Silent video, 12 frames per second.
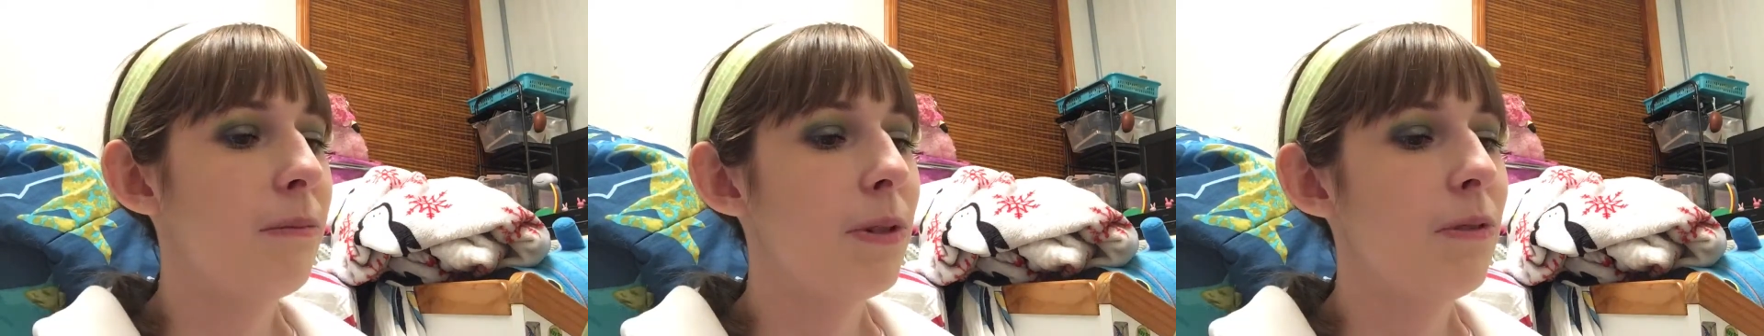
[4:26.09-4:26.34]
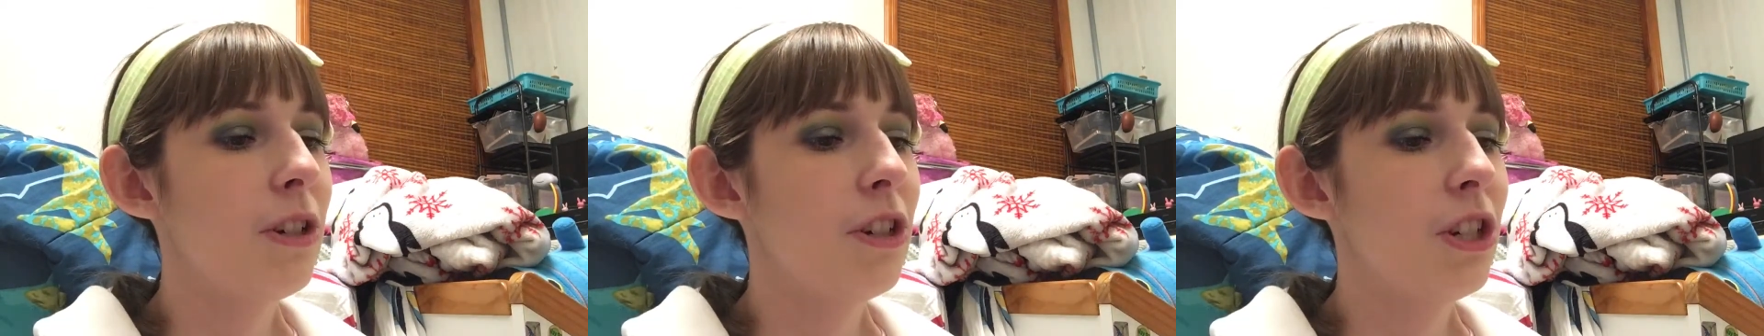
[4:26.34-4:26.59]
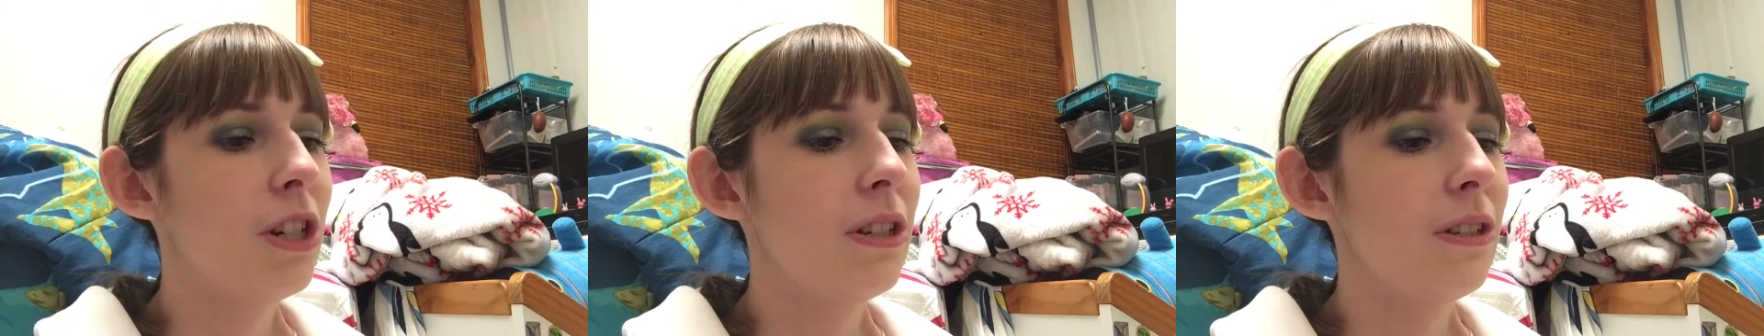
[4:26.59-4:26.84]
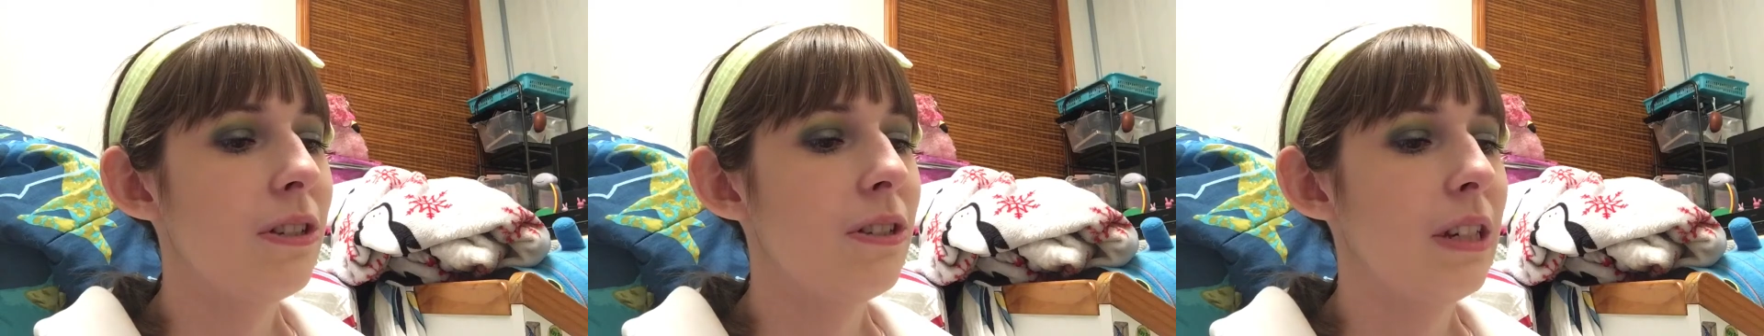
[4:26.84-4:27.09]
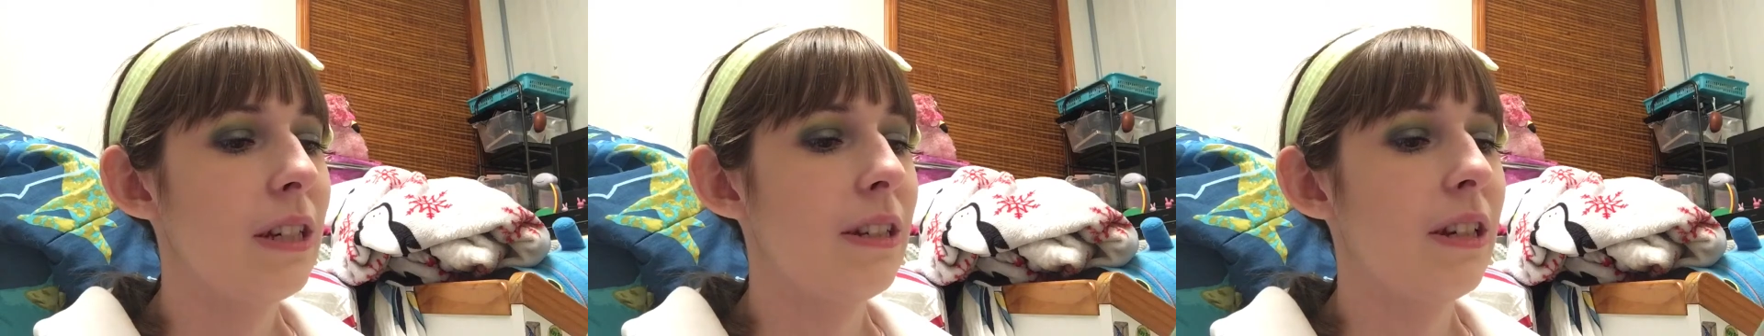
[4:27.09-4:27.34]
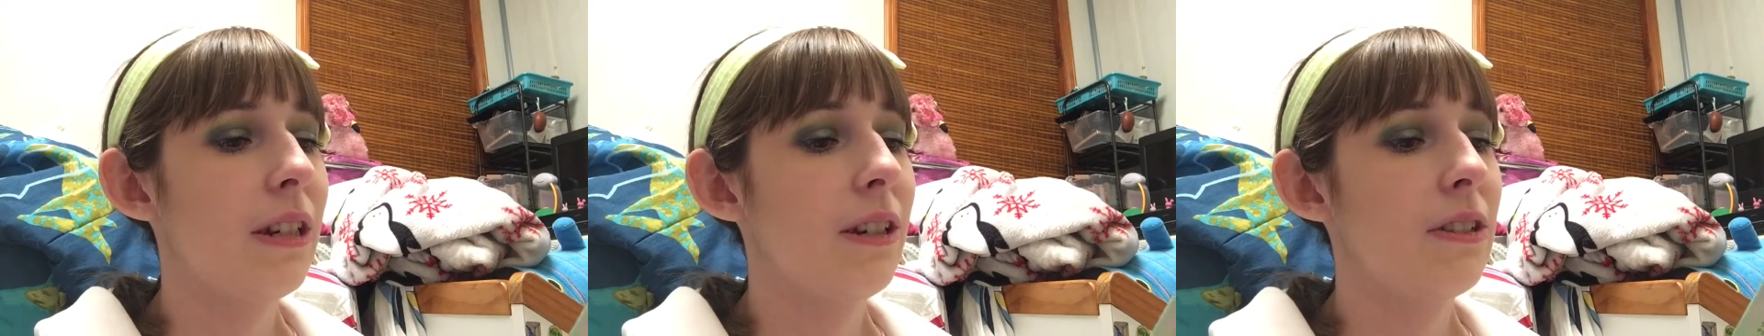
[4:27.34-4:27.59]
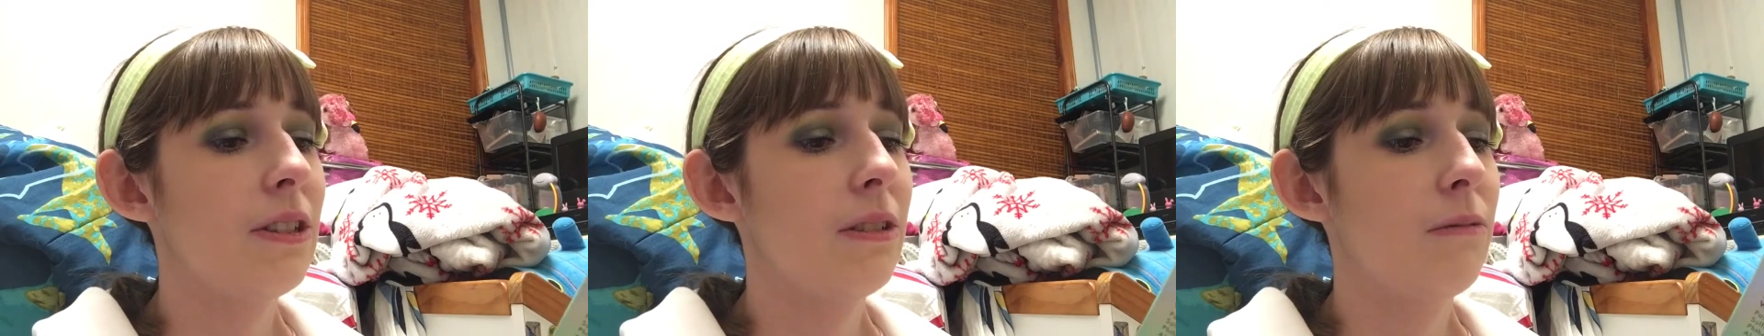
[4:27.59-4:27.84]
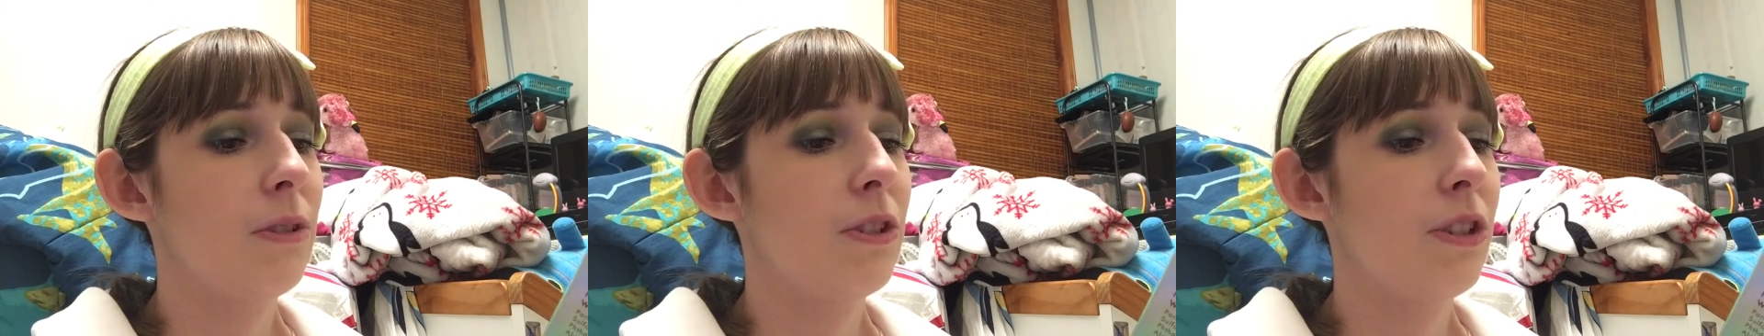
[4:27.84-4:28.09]
Beauty Shield
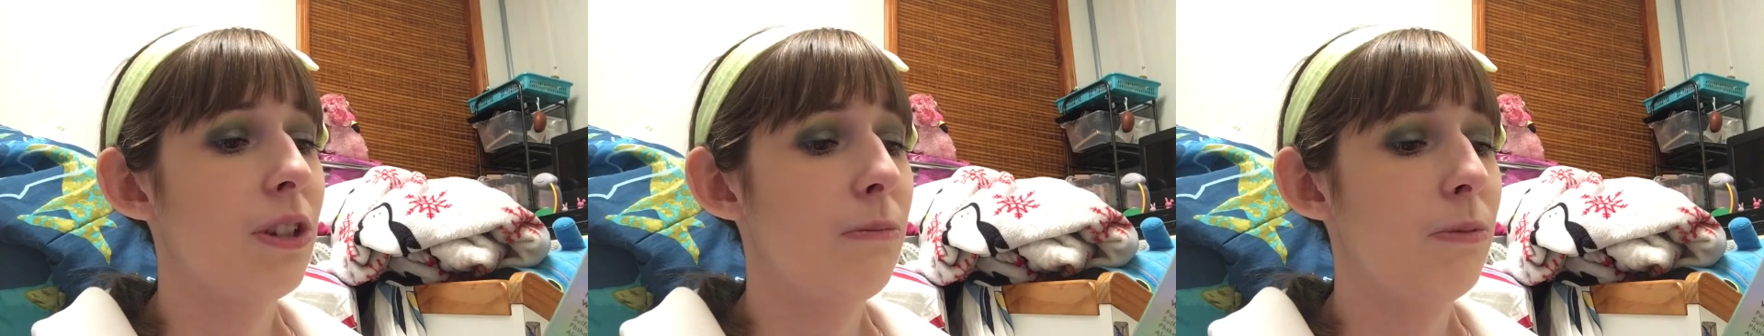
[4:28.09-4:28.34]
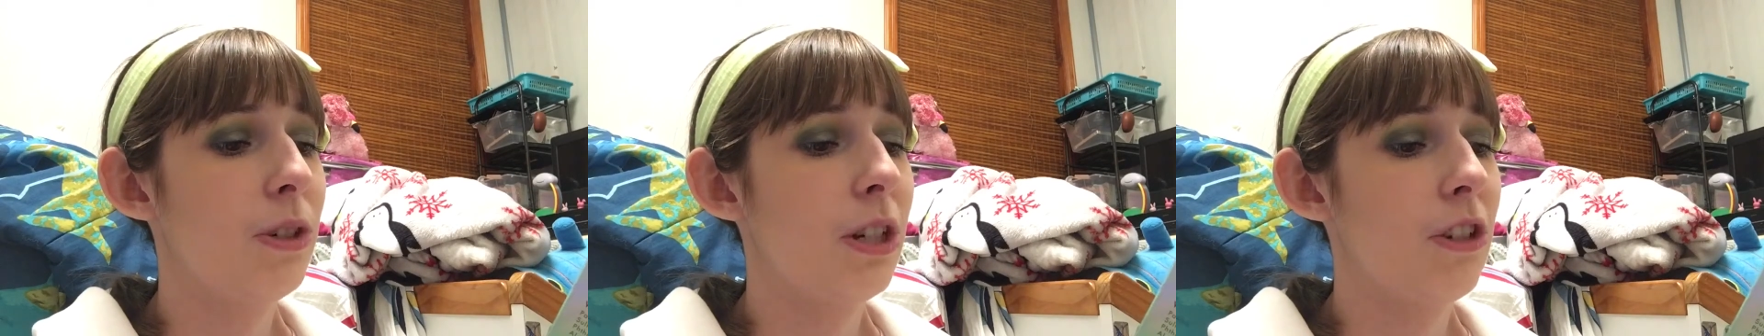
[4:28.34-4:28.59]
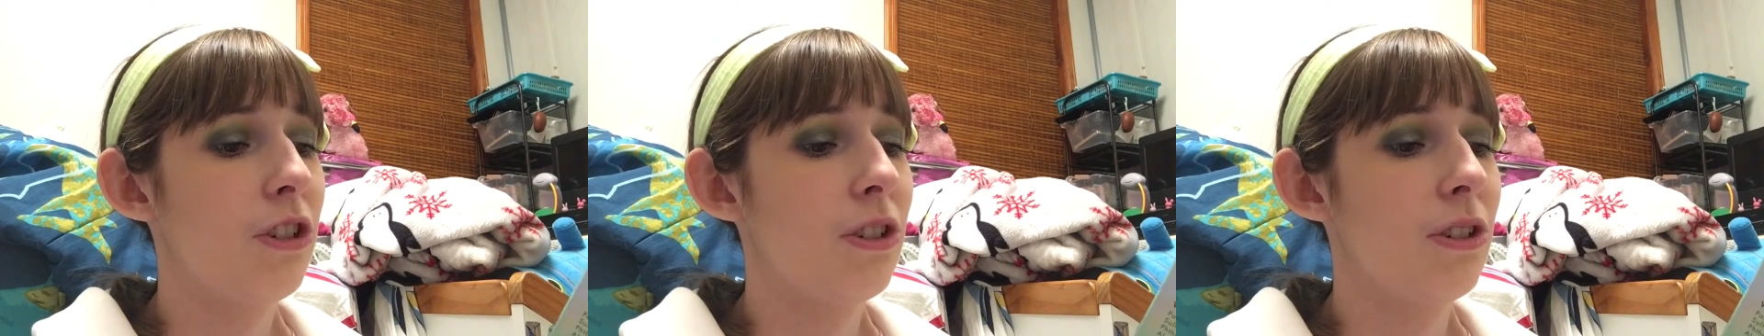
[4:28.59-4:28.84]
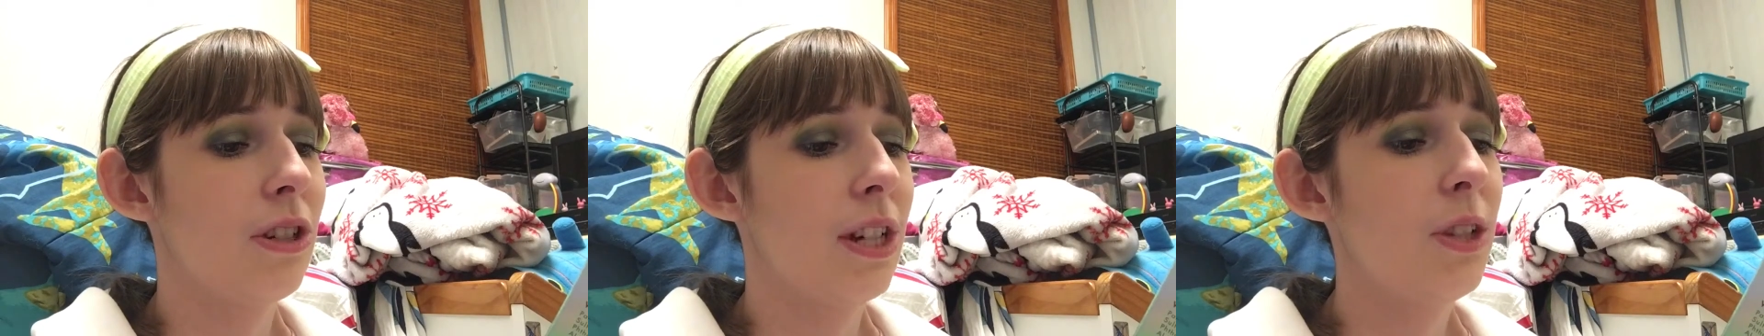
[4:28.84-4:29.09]
Antioxidant Rich Skin Protection